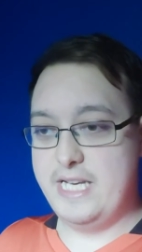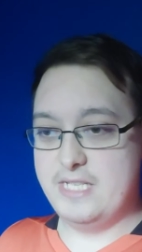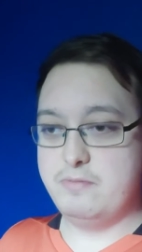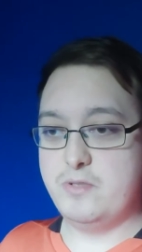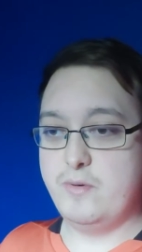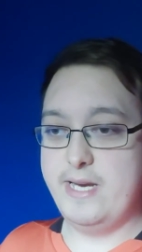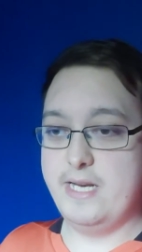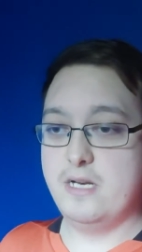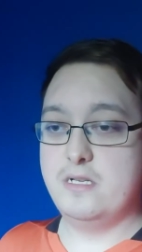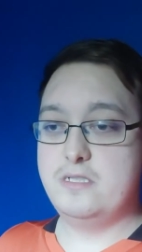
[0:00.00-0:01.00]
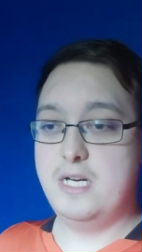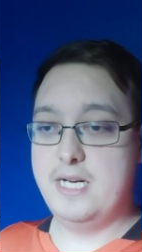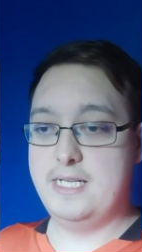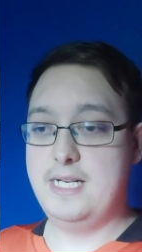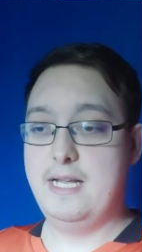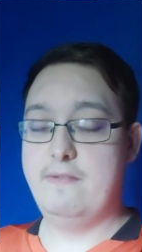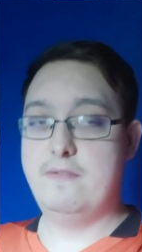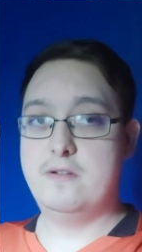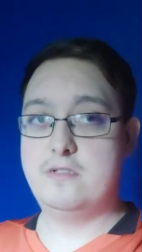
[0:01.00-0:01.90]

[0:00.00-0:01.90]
is between Cliff,